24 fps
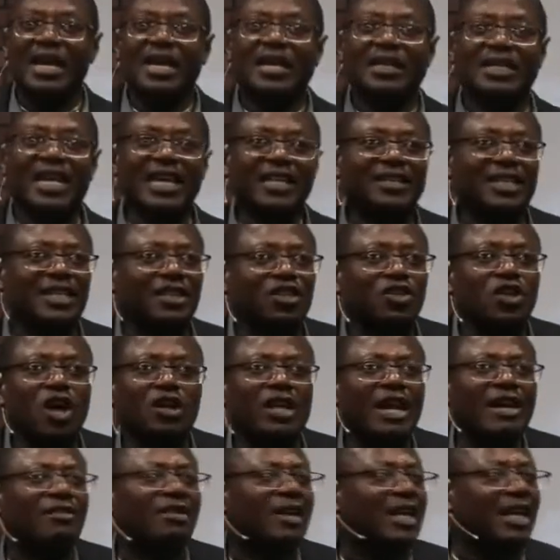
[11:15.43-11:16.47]
This is not
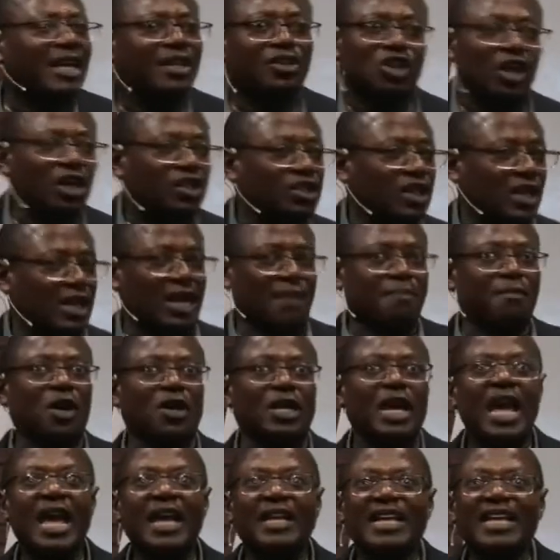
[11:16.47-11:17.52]
a religious ceremony.
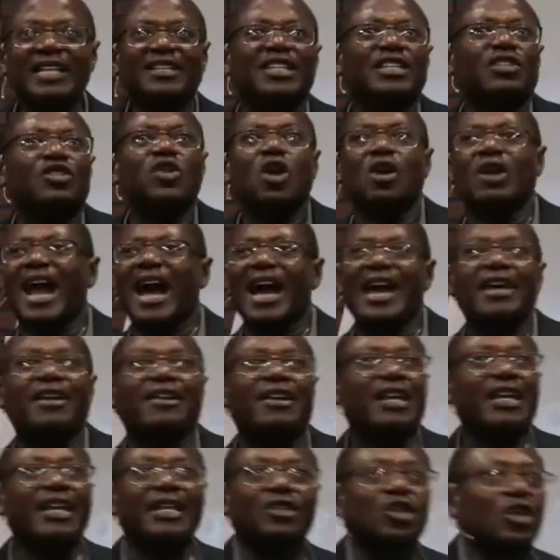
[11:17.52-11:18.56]
This is not a
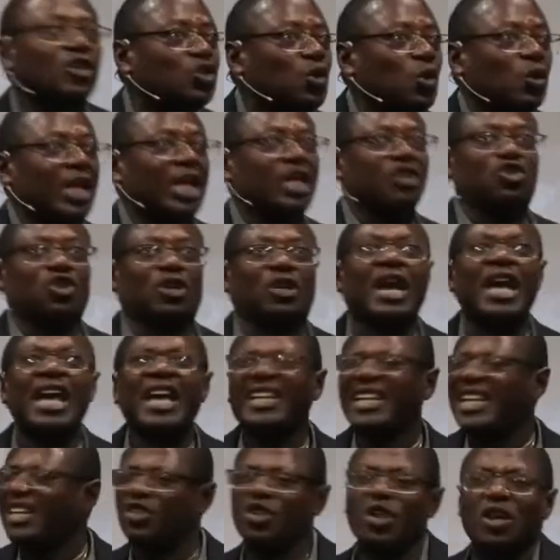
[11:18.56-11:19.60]
religious occasion.
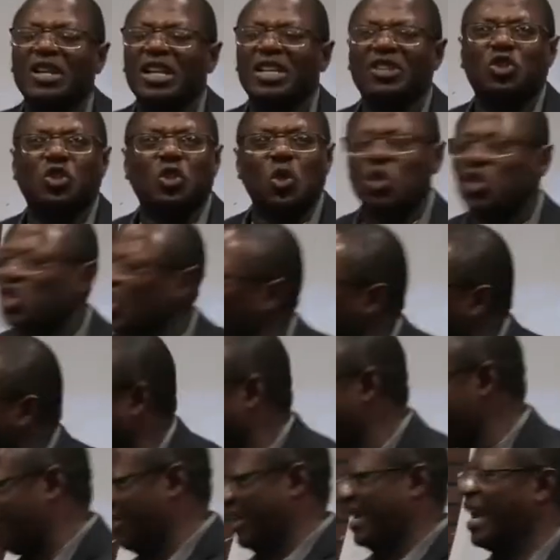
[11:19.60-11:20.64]
This is not a social
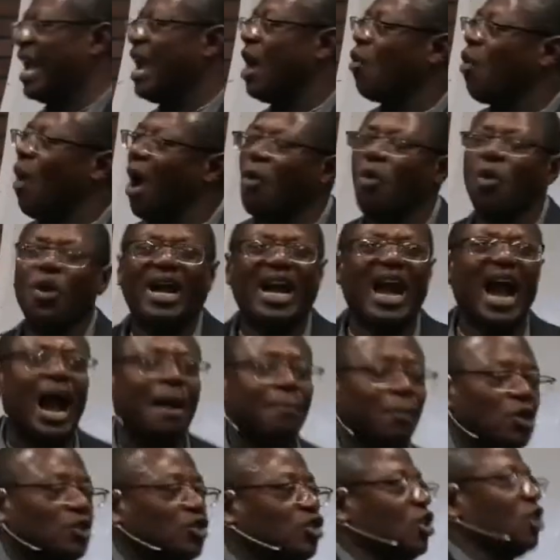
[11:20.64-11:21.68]
gathering where we
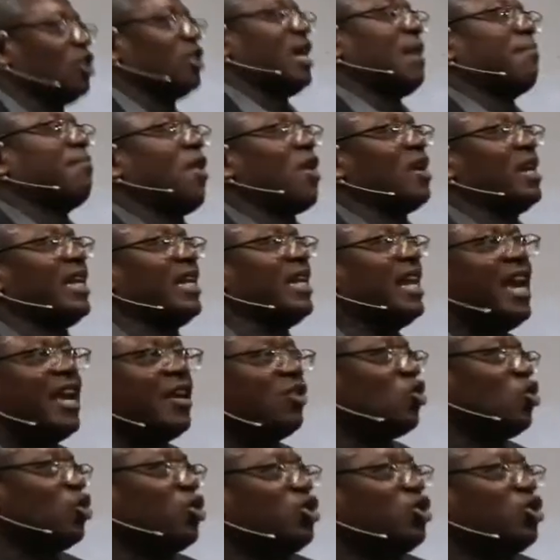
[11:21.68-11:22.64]
come on Sunday morning to